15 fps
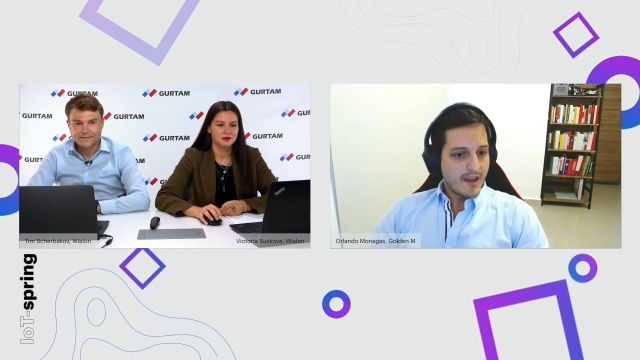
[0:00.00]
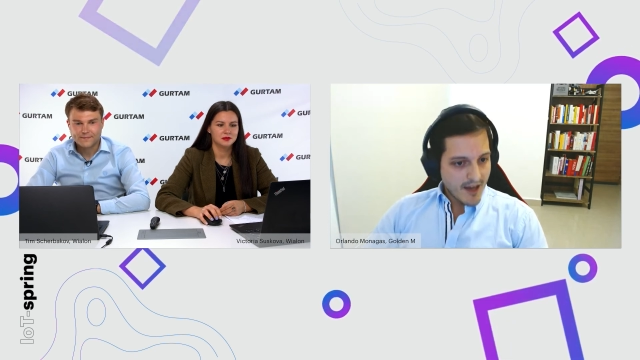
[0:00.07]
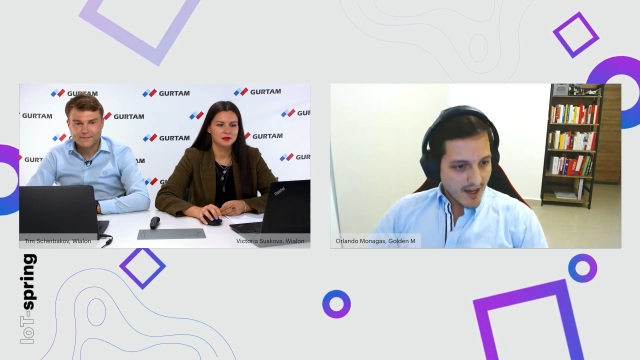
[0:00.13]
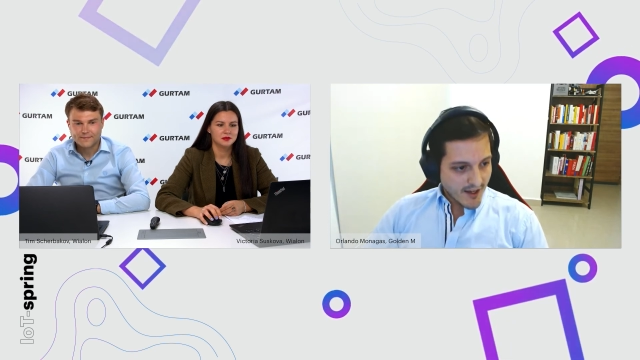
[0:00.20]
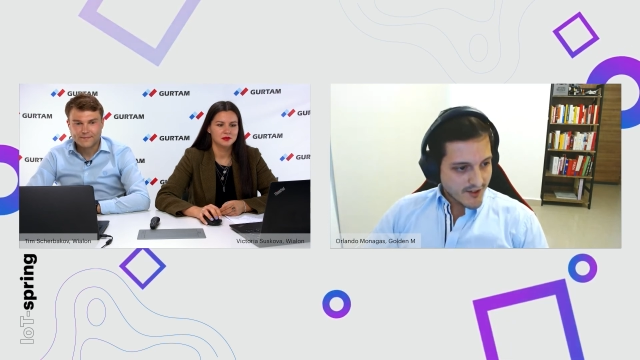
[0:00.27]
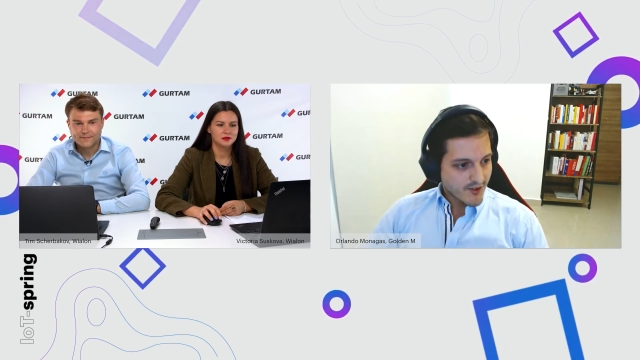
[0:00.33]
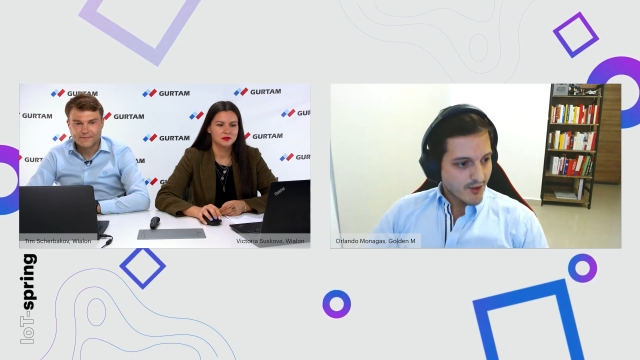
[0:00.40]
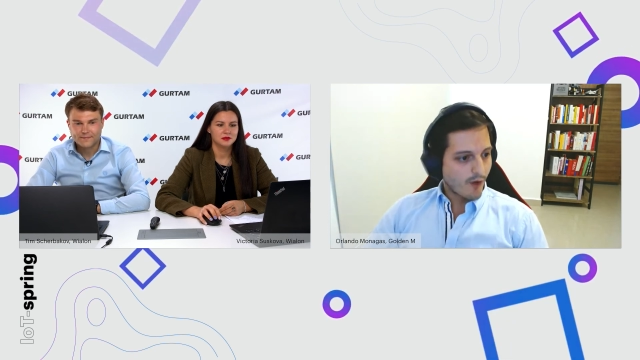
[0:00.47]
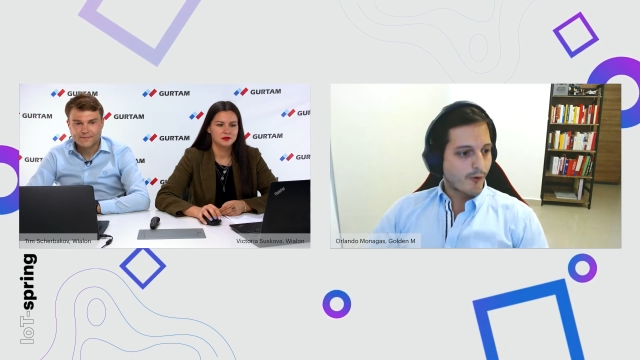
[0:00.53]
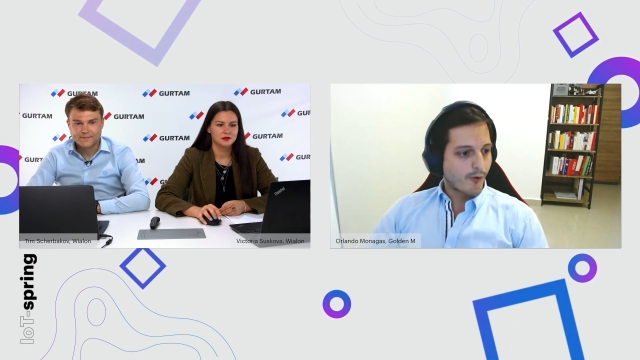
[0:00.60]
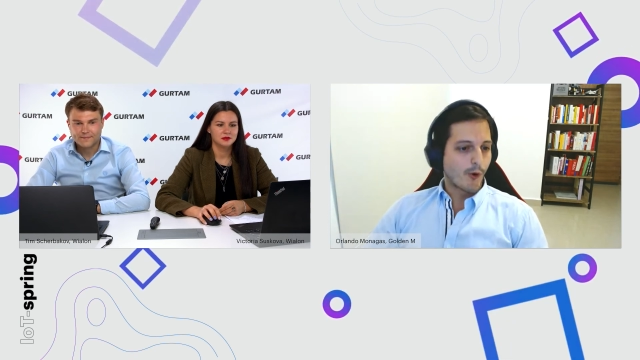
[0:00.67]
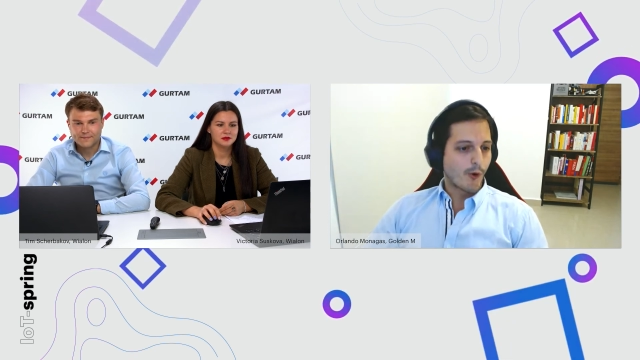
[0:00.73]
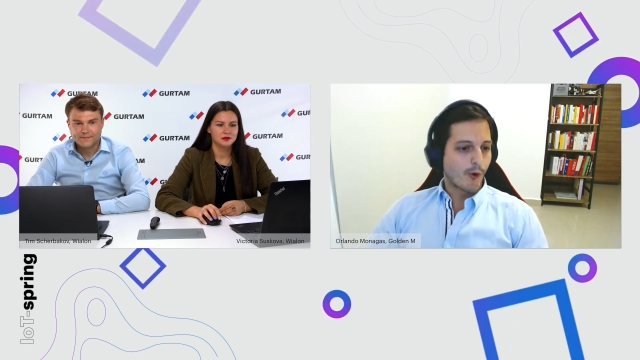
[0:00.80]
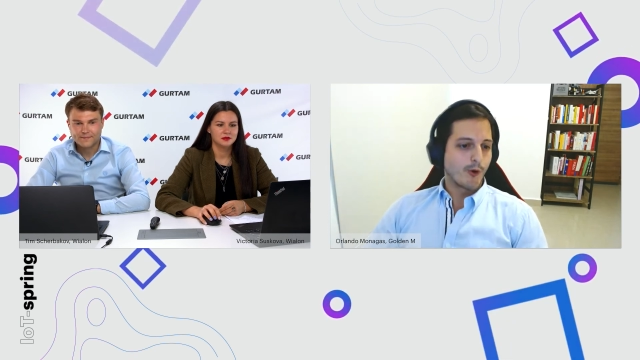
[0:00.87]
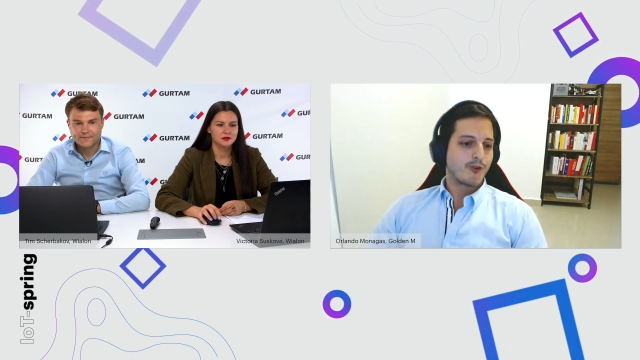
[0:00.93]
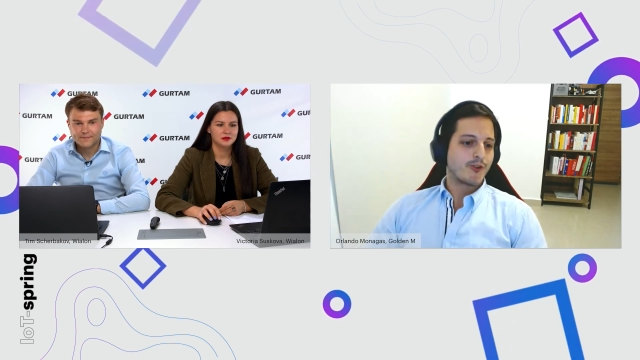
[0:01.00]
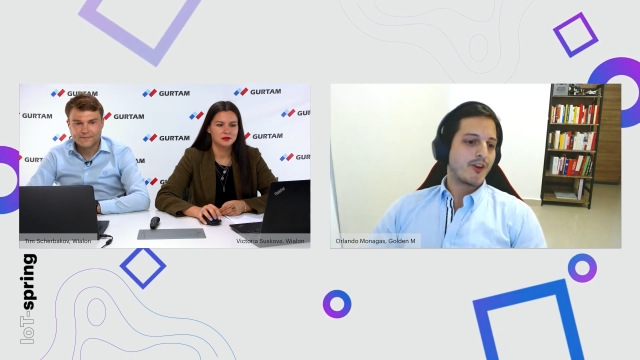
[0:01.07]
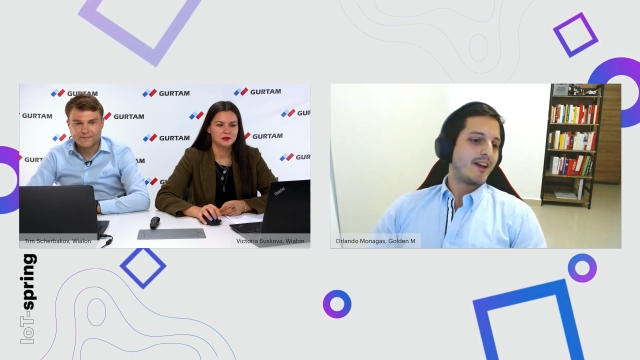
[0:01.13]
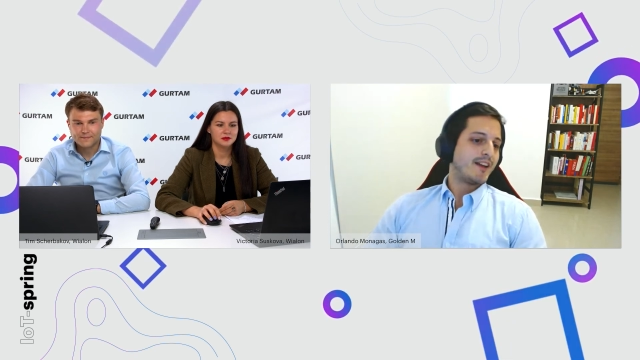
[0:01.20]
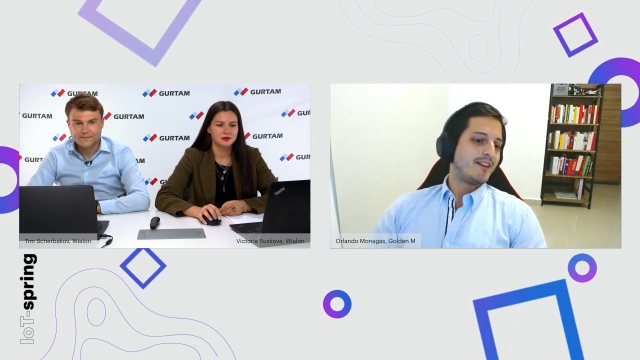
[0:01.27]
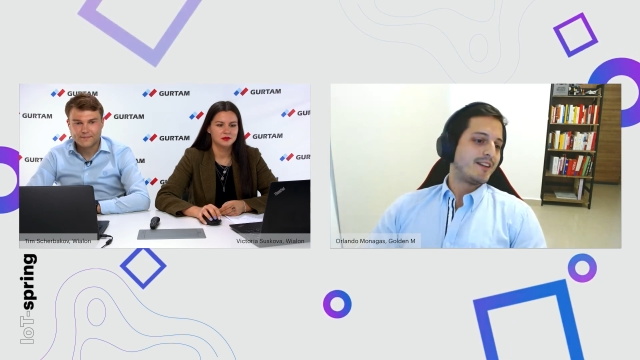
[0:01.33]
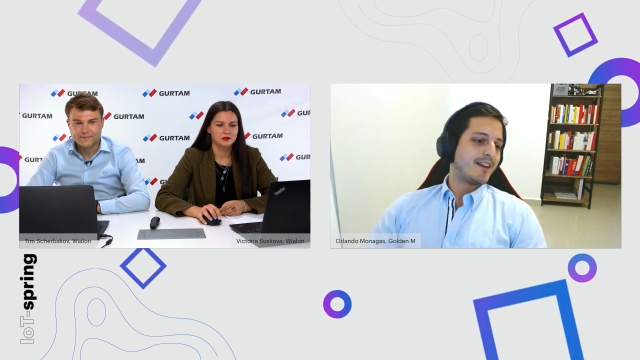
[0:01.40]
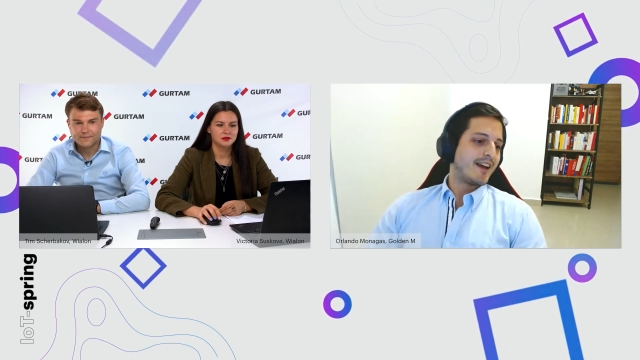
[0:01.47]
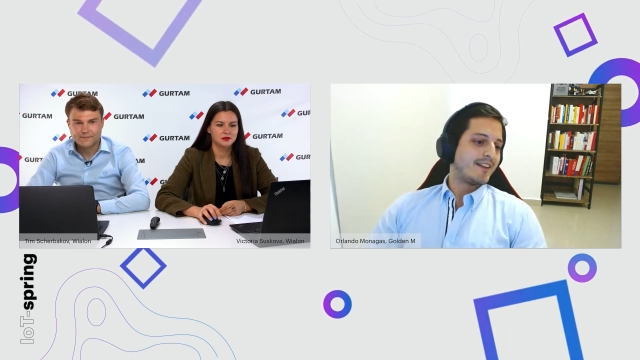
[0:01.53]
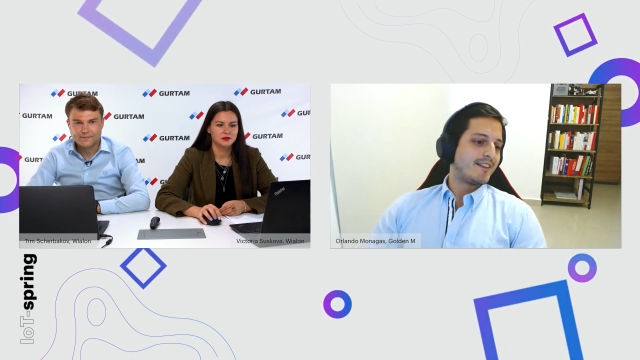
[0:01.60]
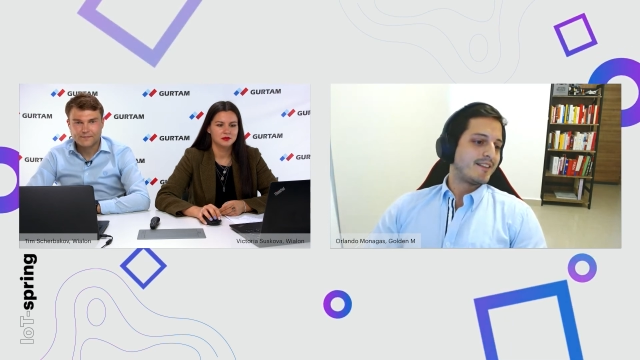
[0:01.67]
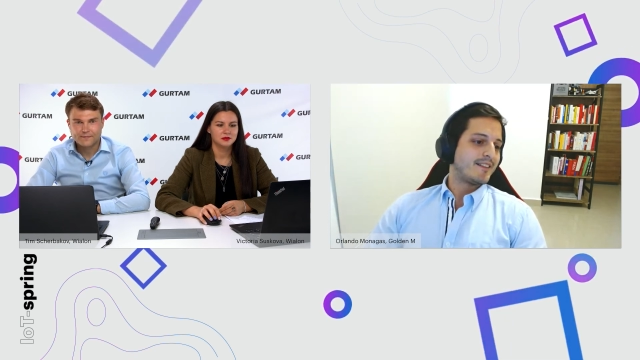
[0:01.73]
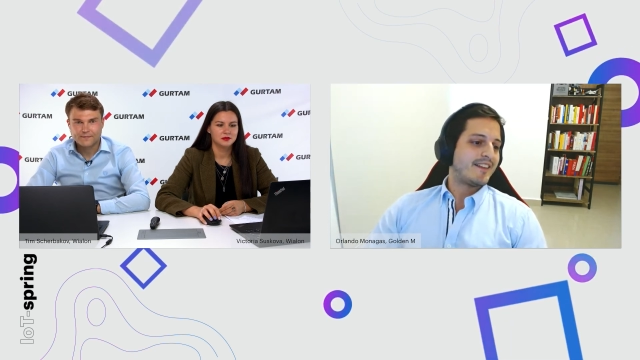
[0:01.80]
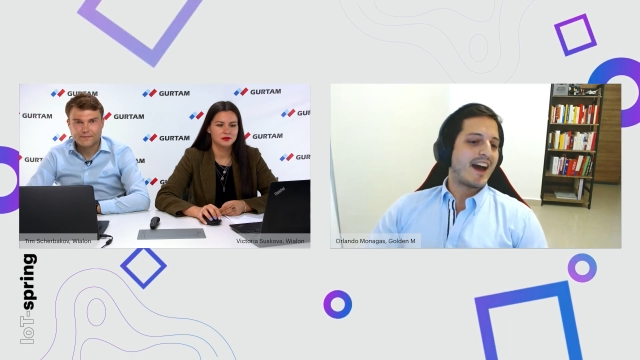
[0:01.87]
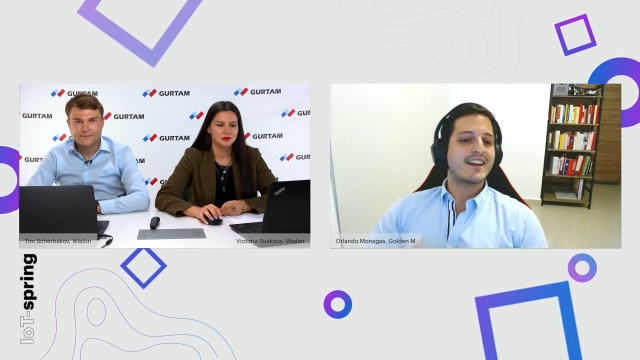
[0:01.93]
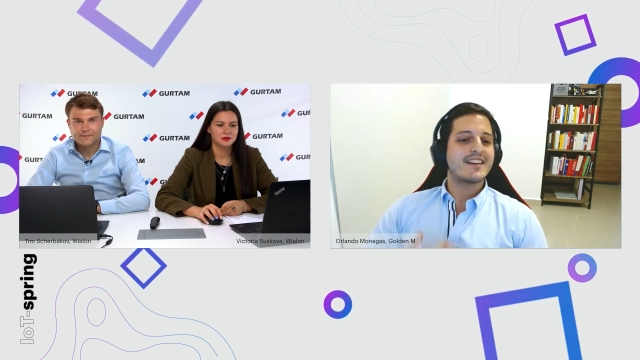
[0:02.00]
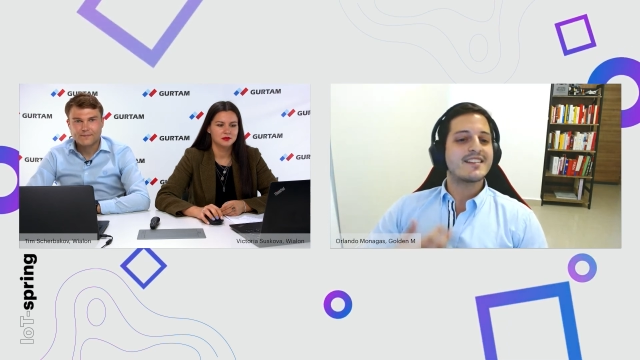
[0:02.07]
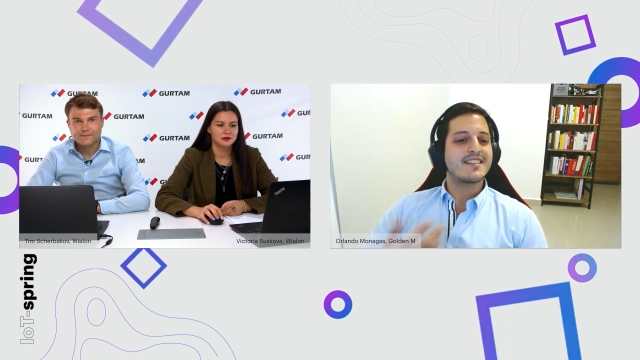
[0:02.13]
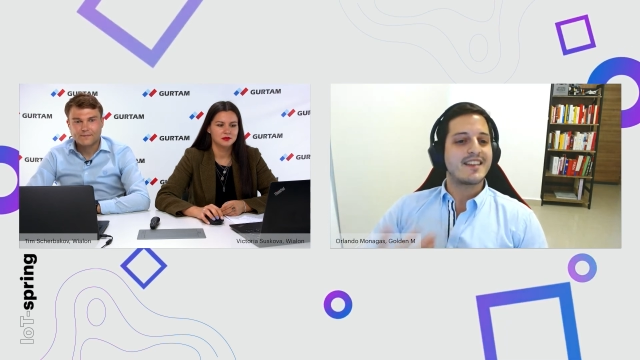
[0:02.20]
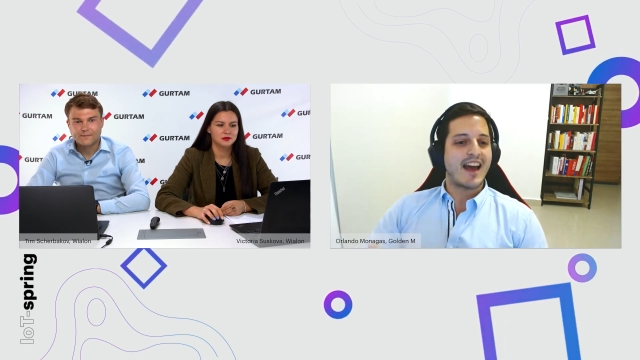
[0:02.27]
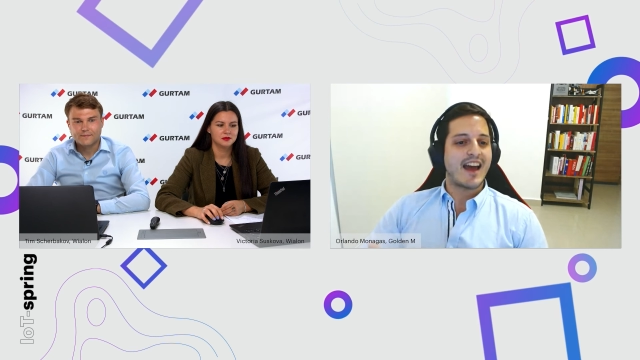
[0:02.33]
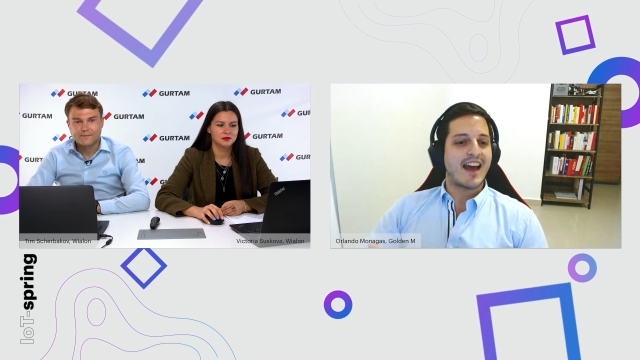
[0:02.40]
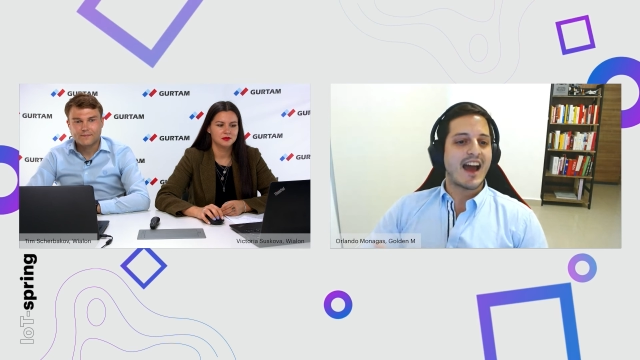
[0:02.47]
Yes, of course. And that is